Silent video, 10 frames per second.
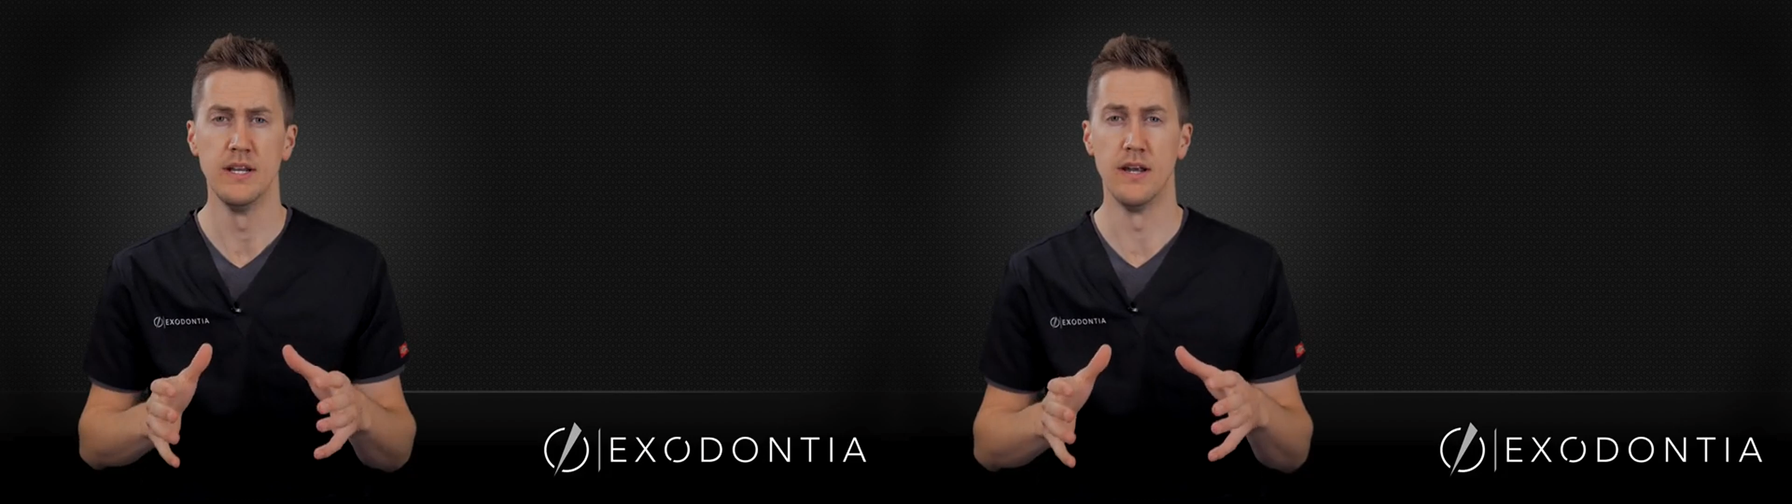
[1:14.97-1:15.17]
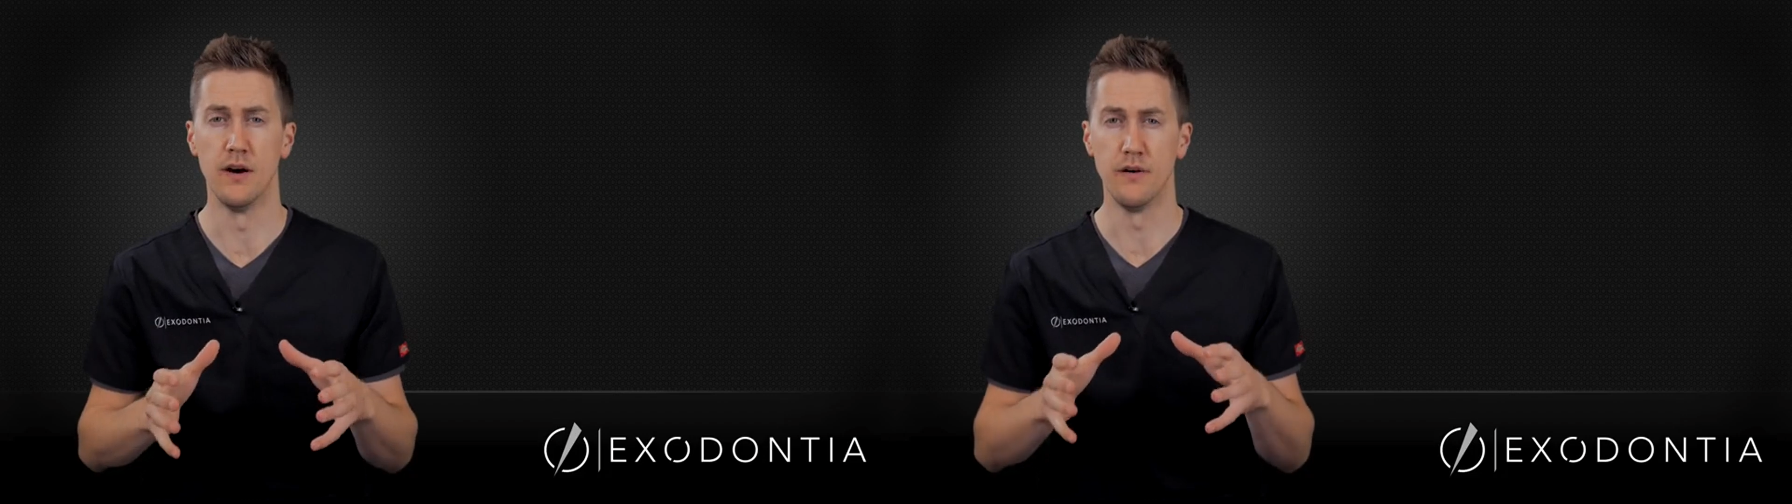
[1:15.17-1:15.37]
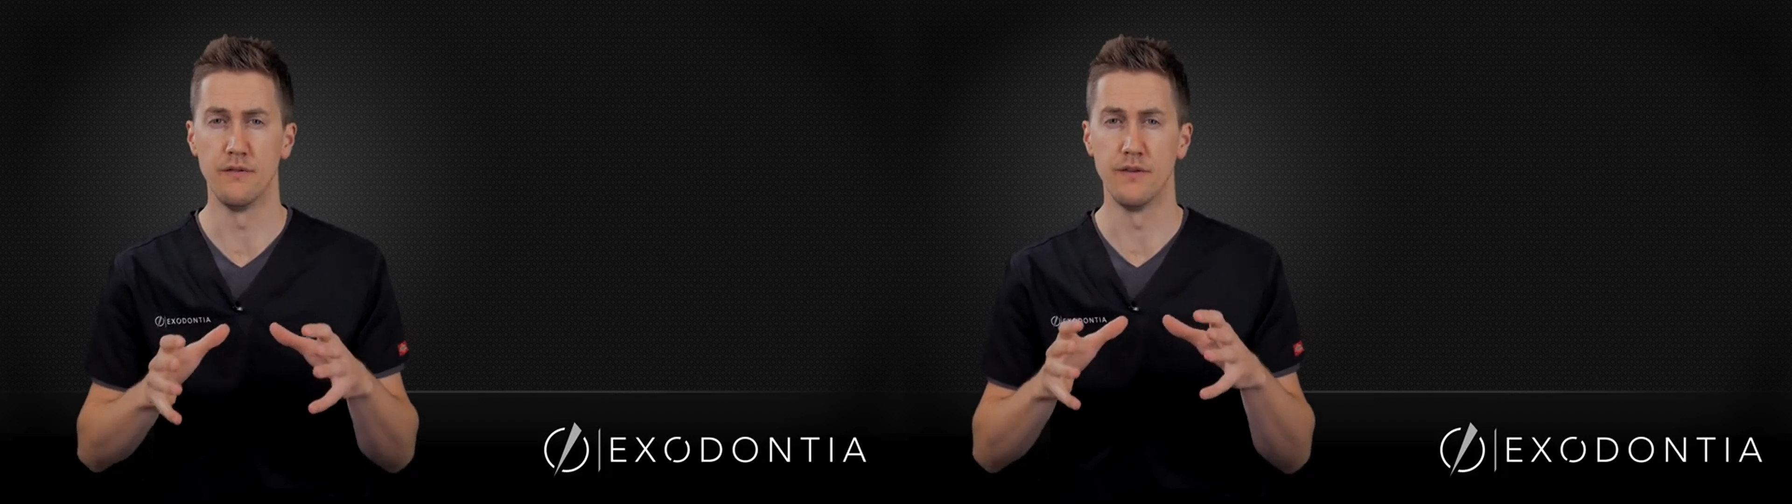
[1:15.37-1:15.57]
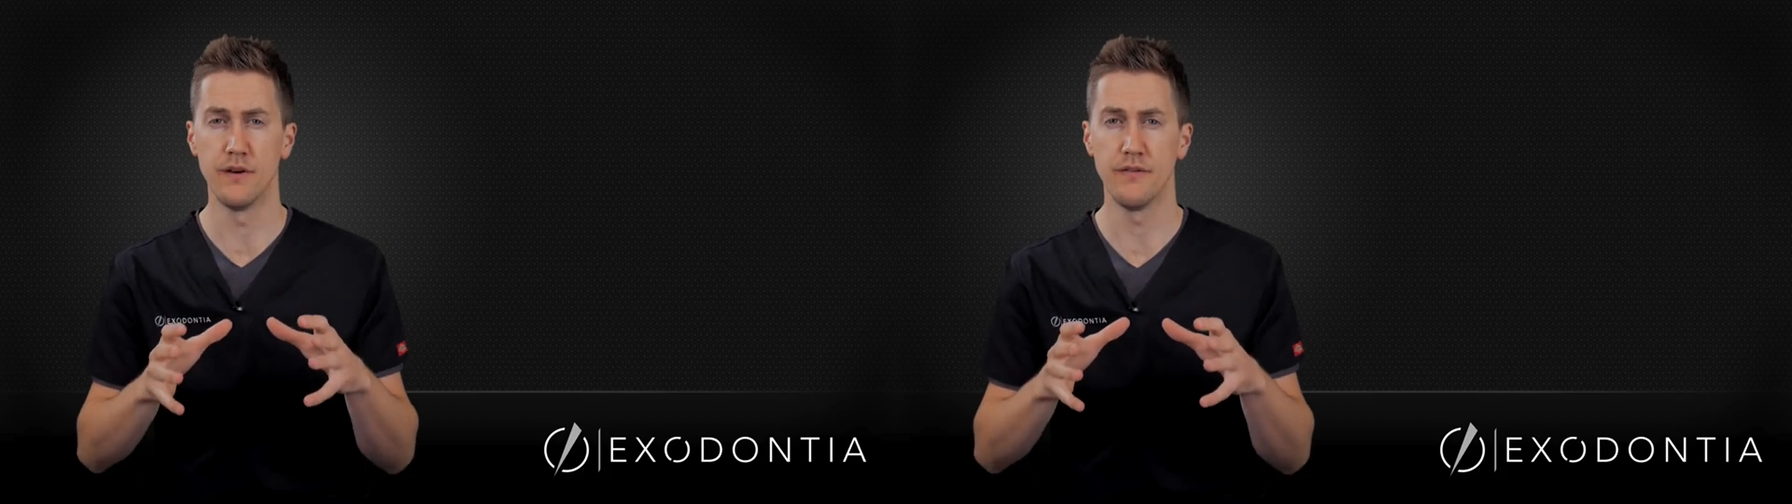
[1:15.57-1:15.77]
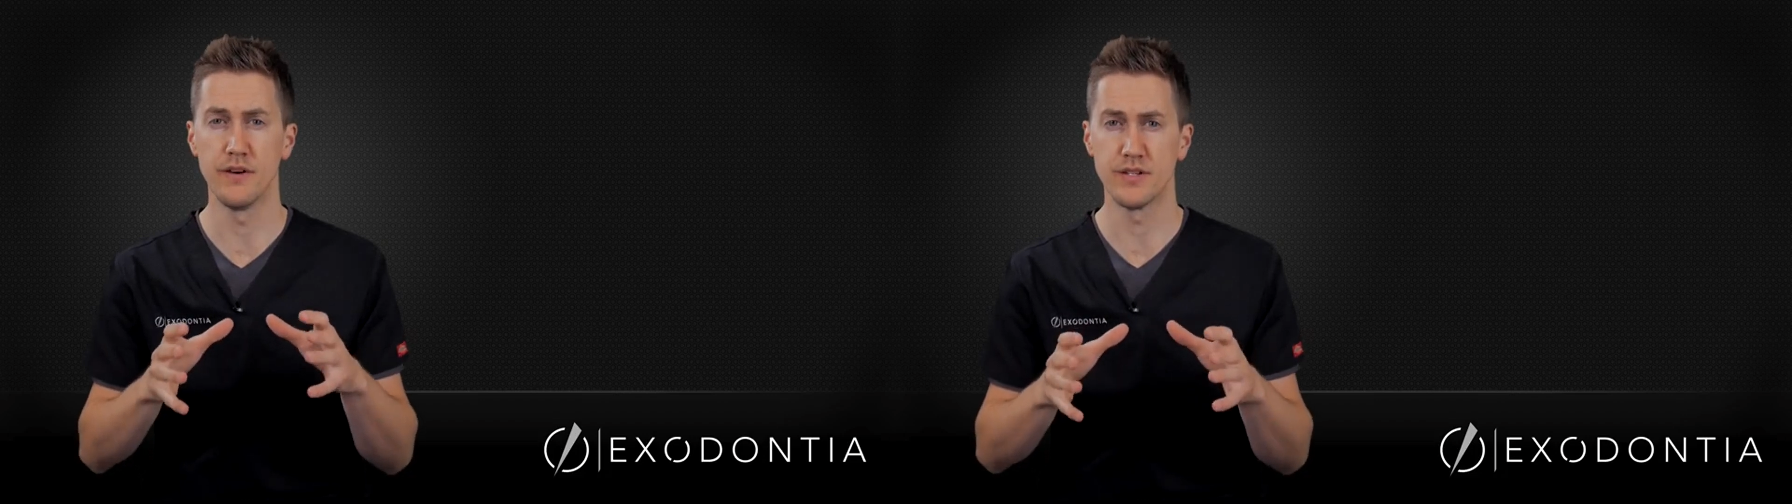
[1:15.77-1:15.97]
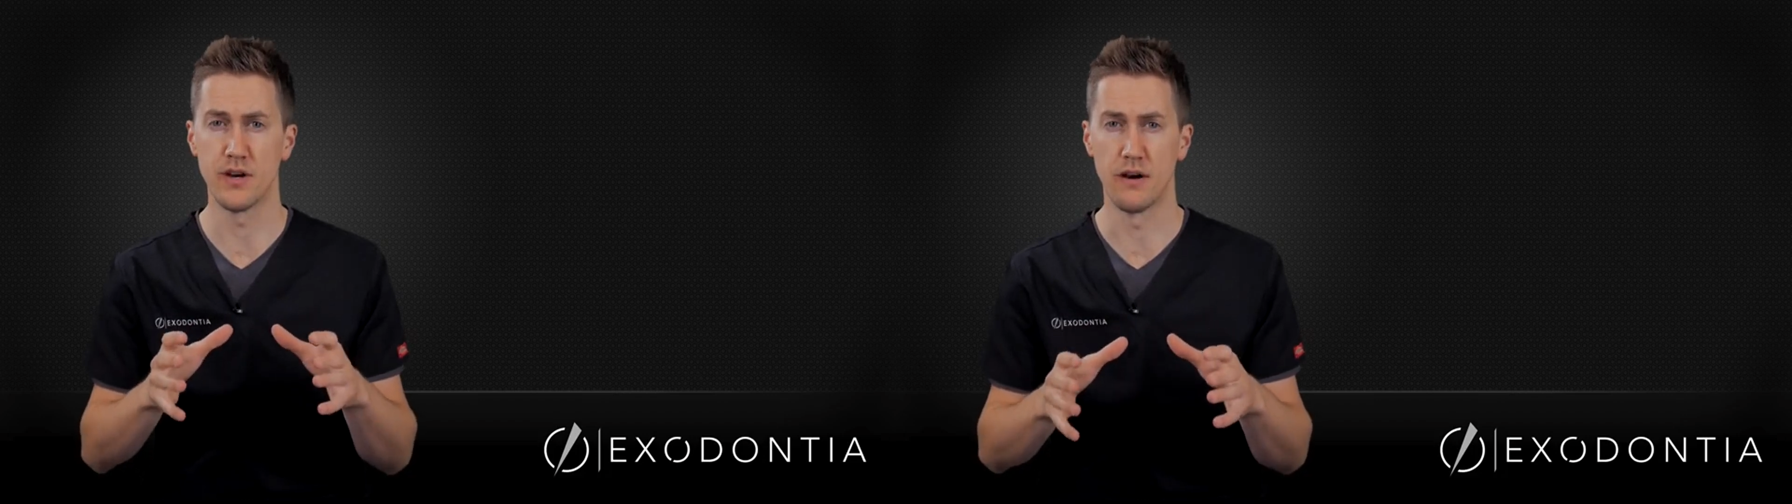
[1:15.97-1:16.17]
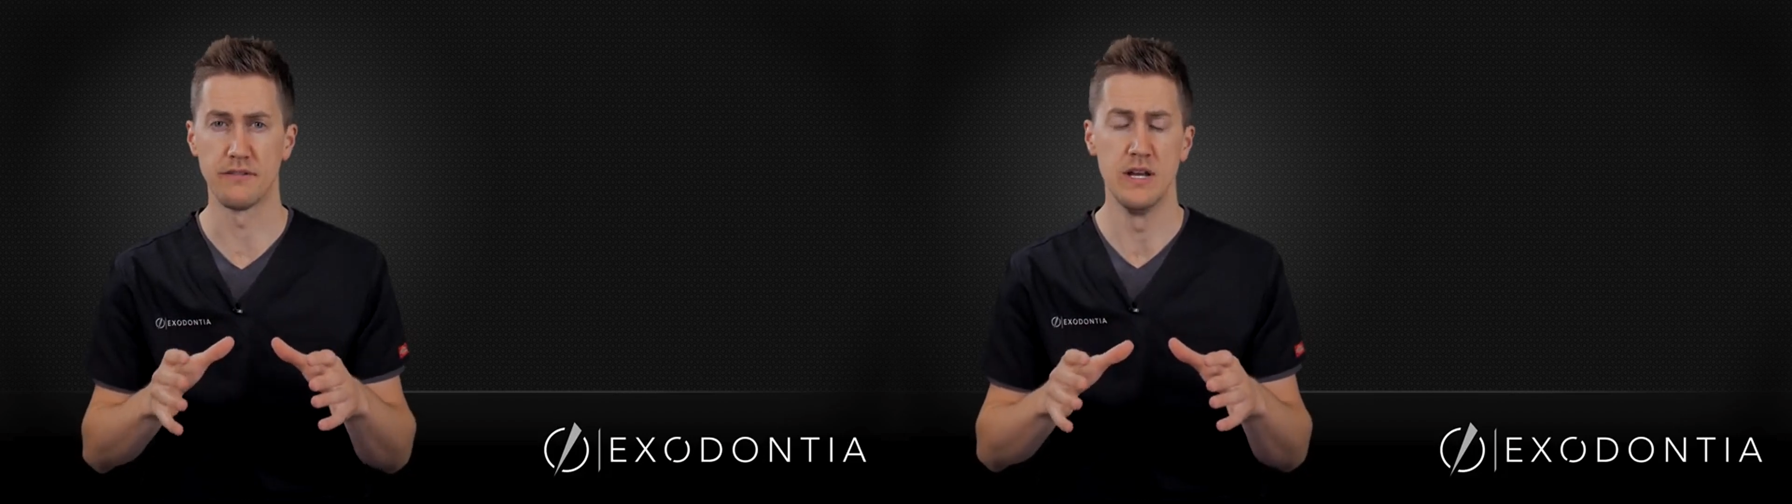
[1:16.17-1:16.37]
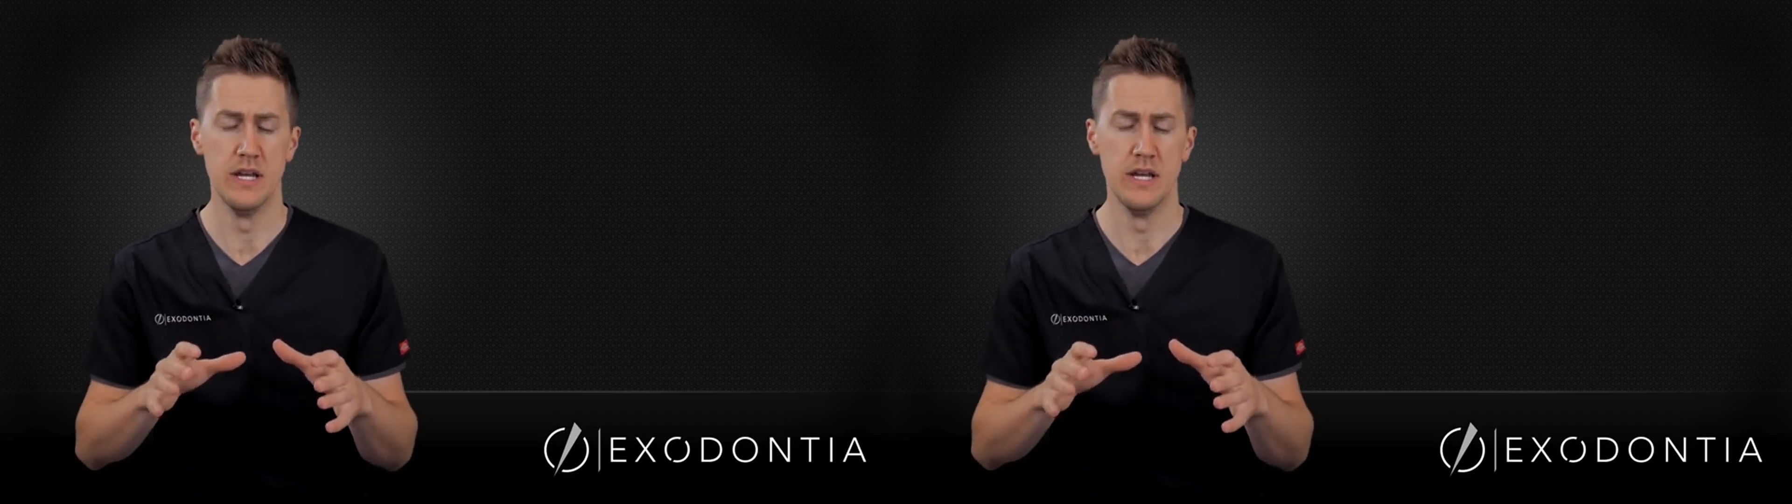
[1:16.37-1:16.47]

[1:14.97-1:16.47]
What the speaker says: Now, very, very soft.